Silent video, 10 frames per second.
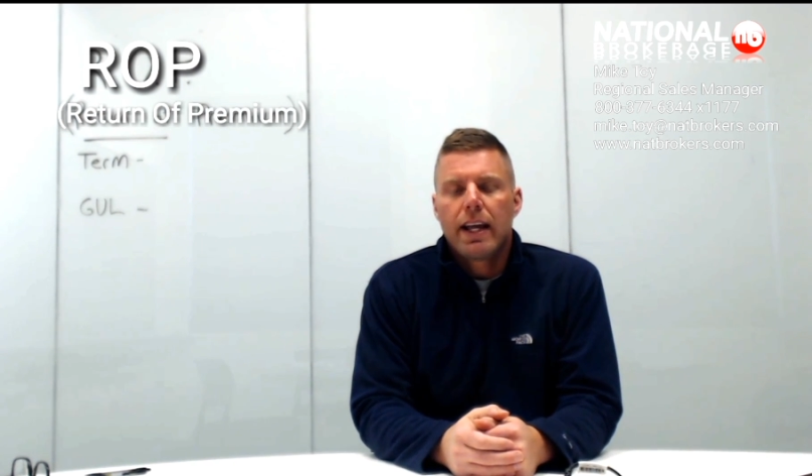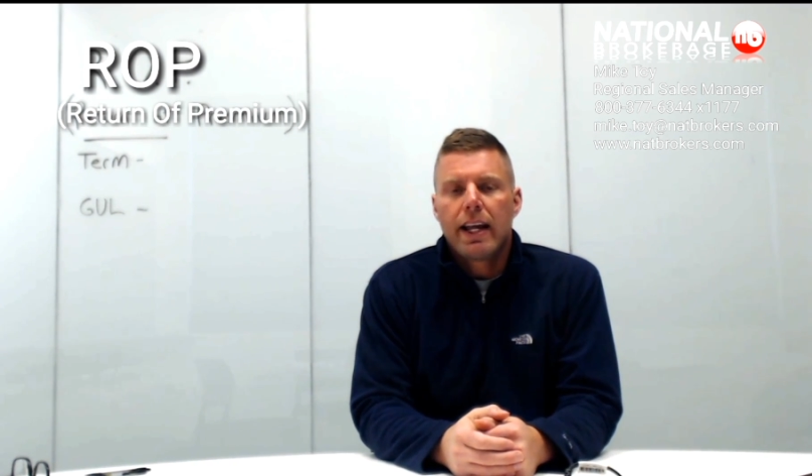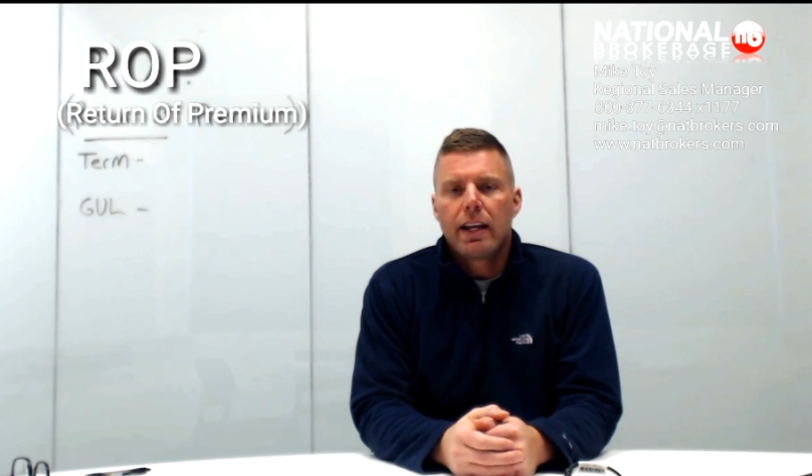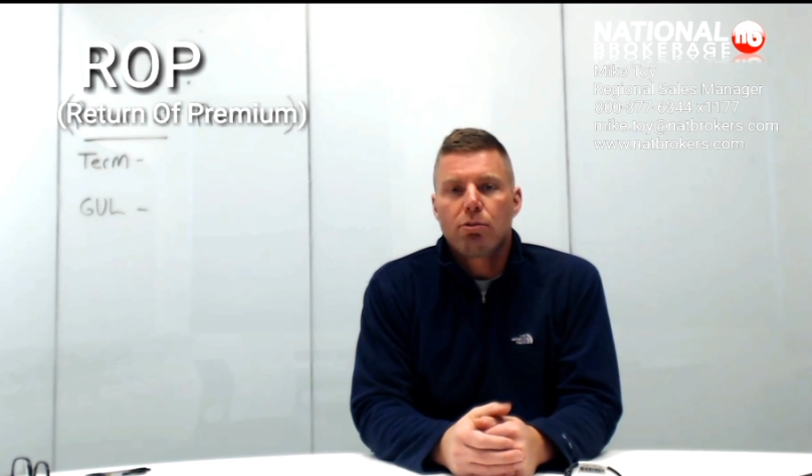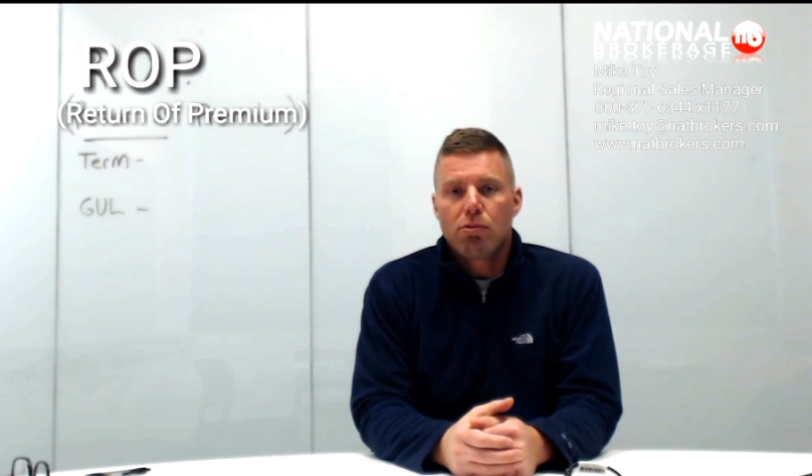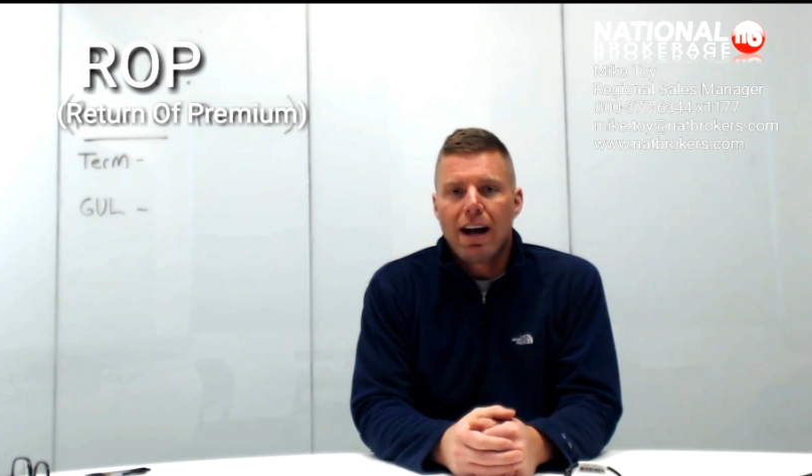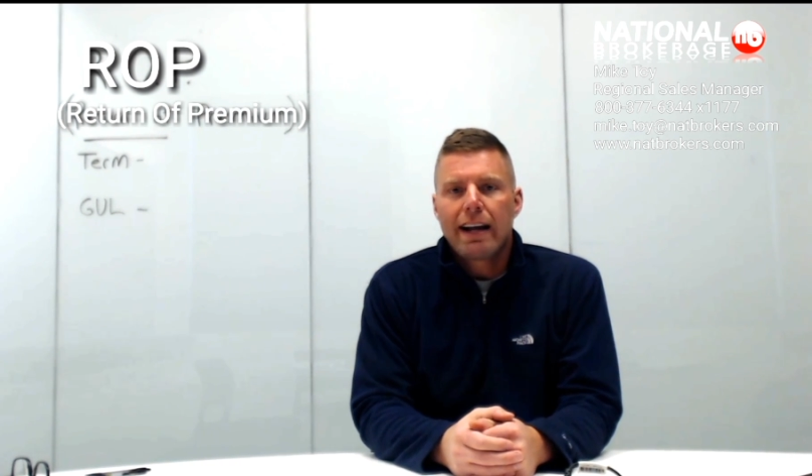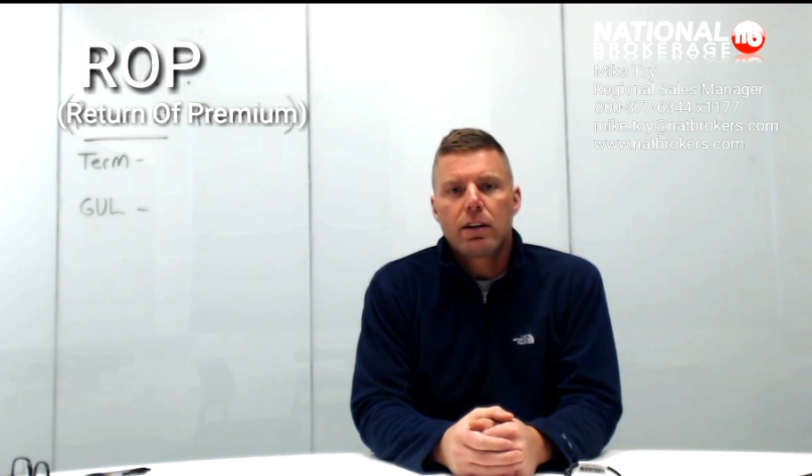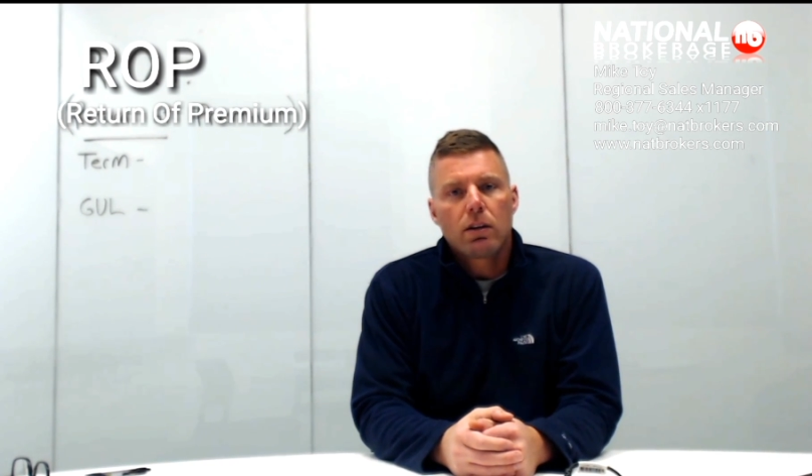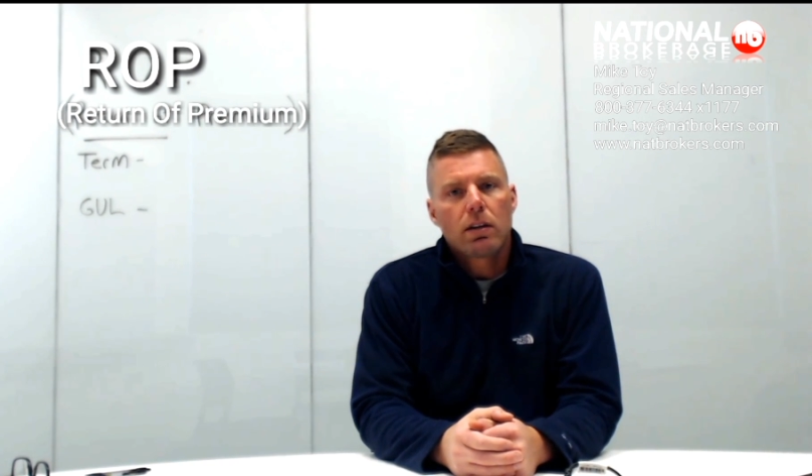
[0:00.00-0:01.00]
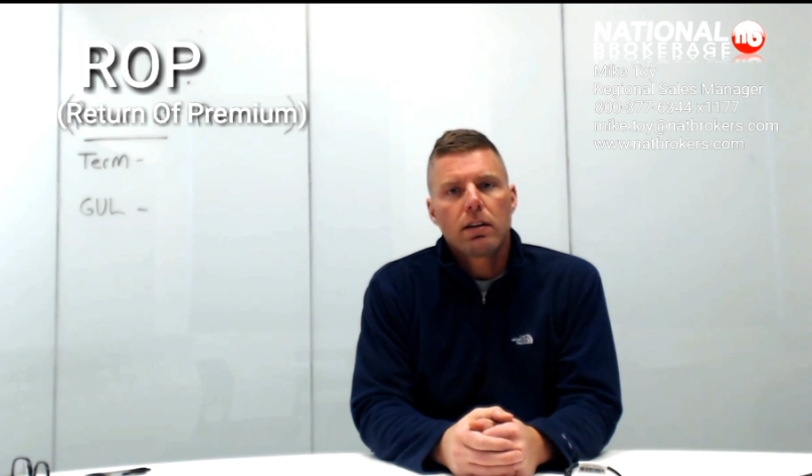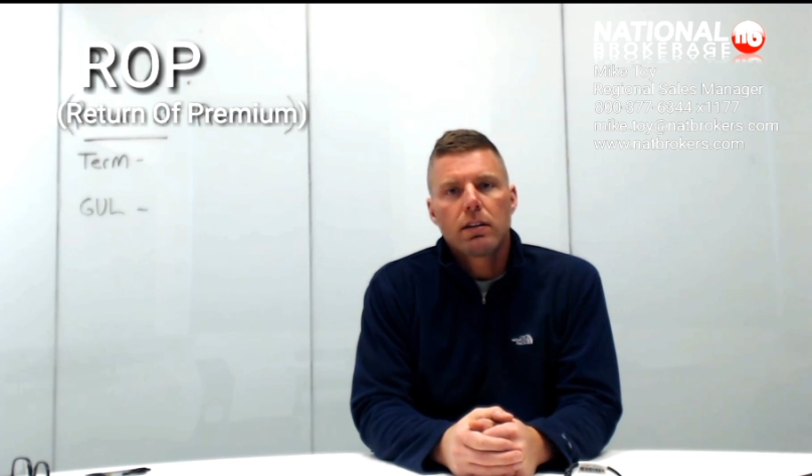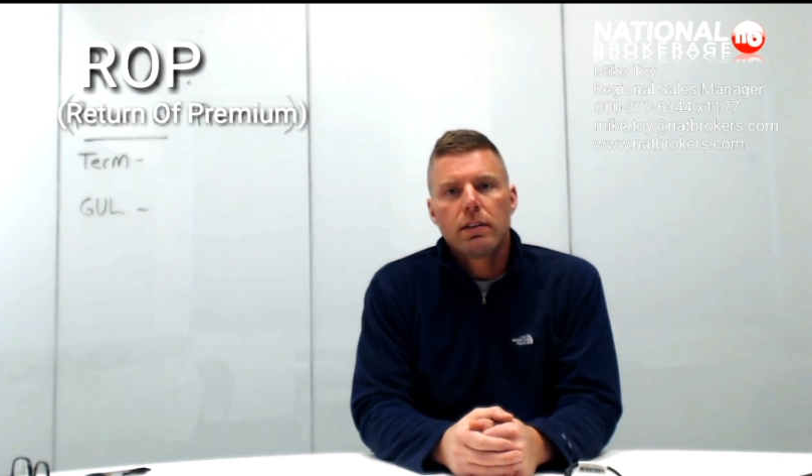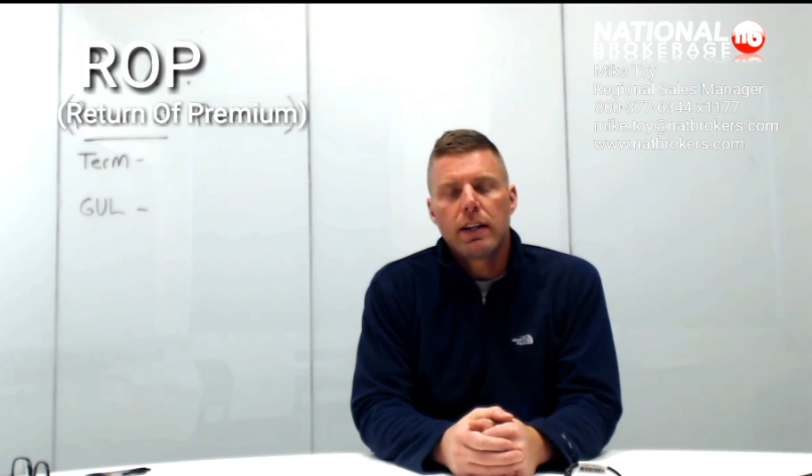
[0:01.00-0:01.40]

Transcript: a rider